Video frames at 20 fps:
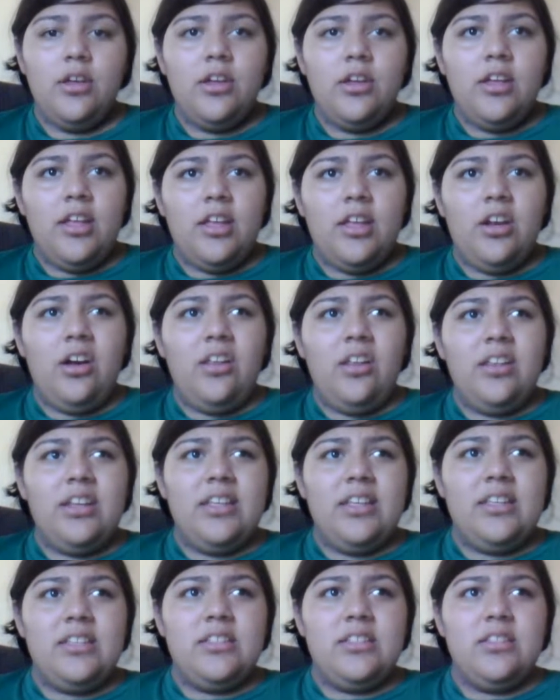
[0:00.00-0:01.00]
And all it
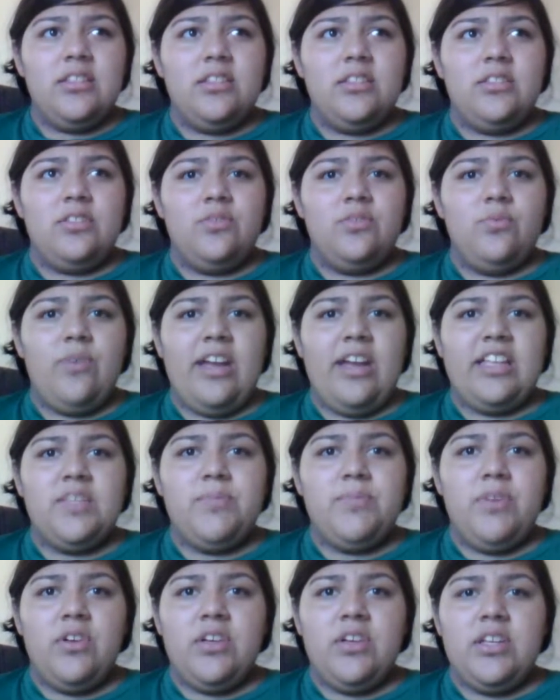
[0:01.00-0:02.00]
is
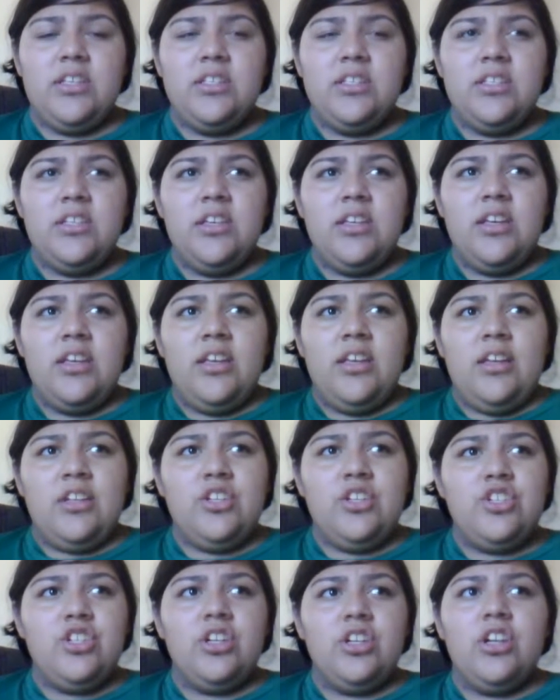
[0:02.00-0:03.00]
raspberries and
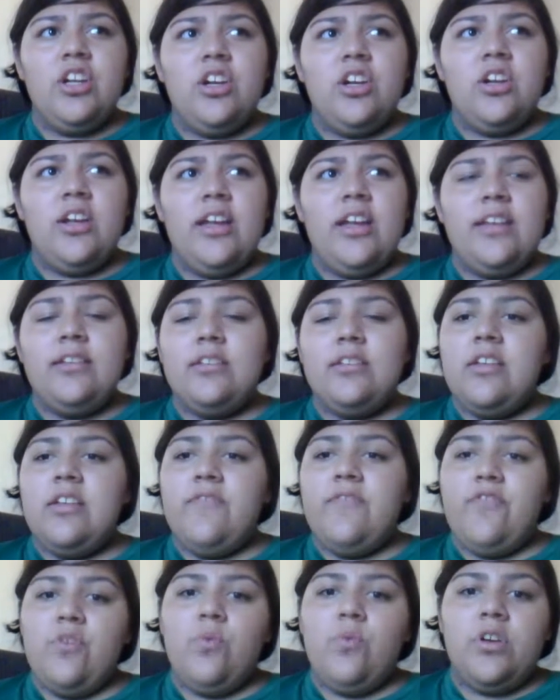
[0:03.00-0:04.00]
sugar, and
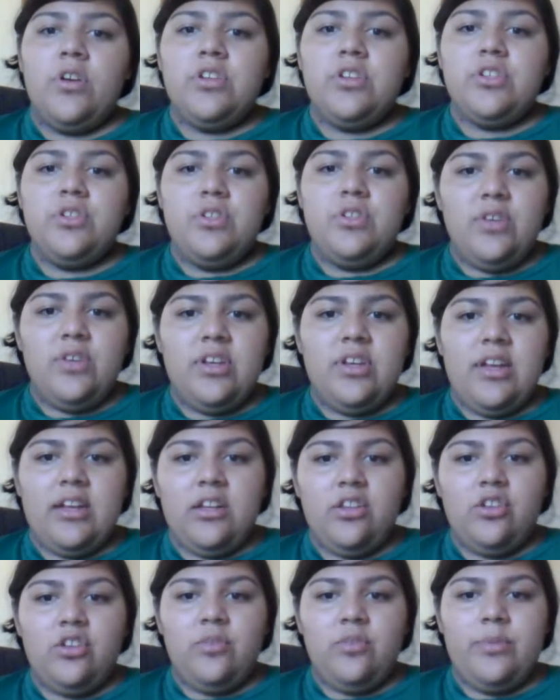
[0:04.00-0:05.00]
if you want to, you can add a
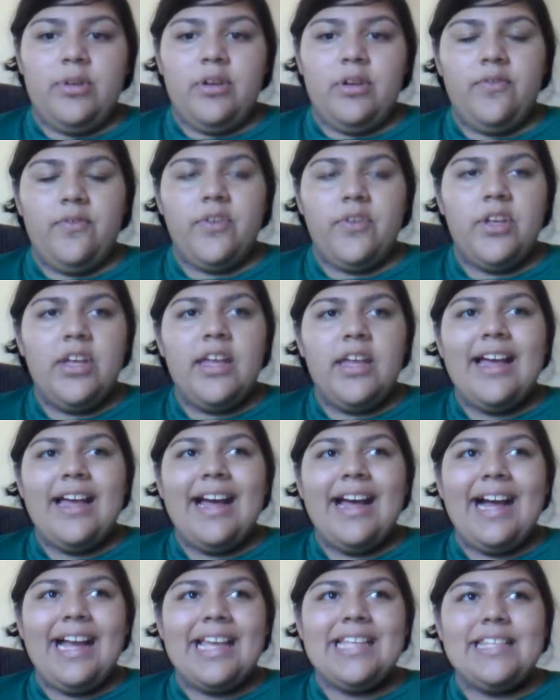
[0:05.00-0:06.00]
little bit of
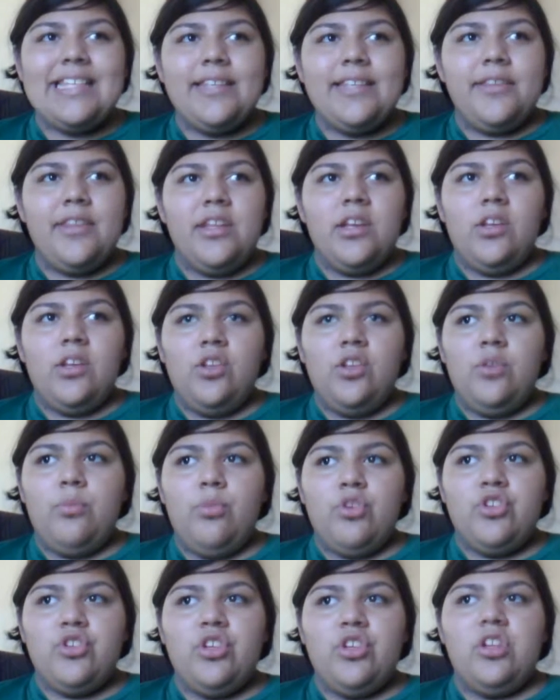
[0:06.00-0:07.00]
ice and then a little
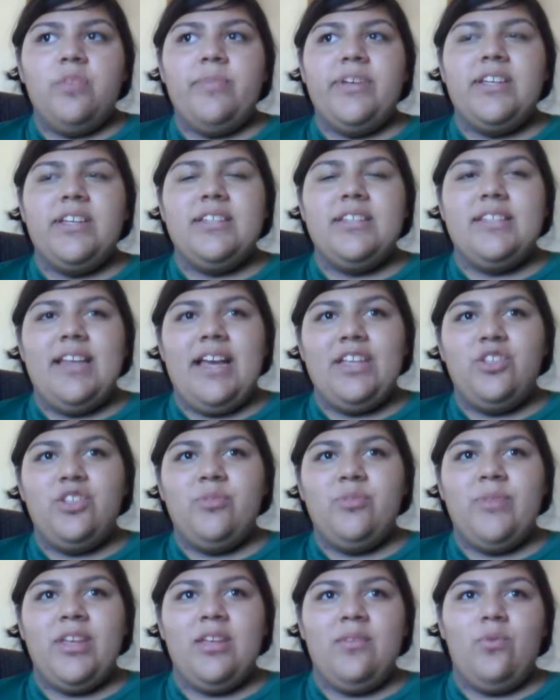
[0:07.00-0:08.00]
more sugar, because the ice will
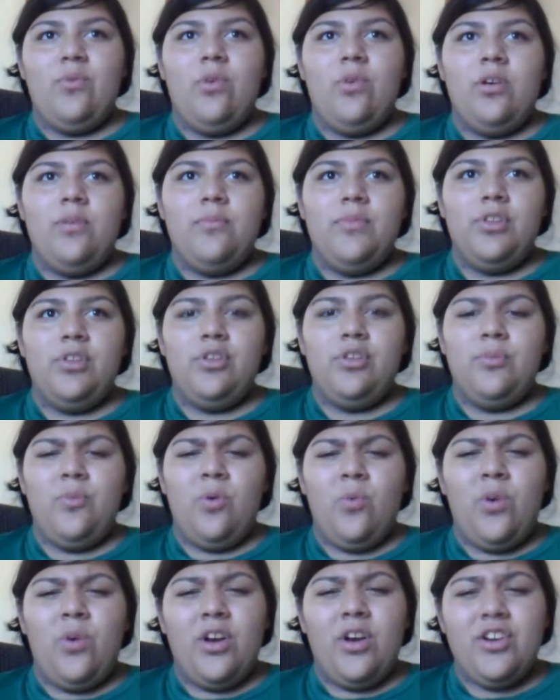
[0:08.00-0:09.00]
make it a little more
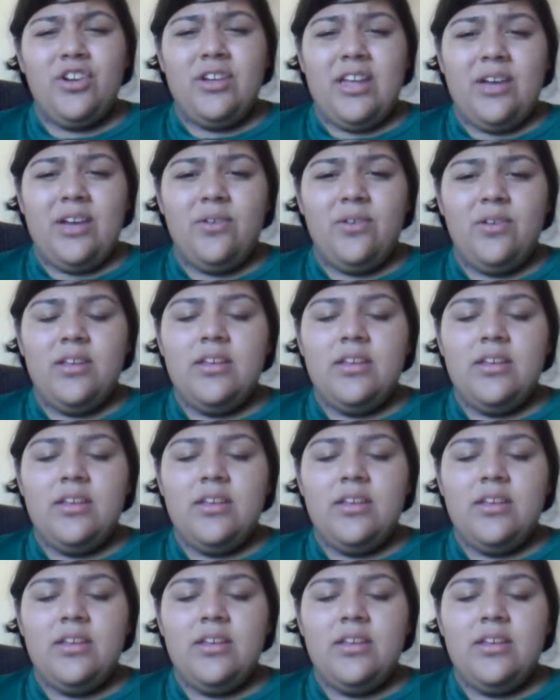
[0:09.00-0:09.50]
watered down.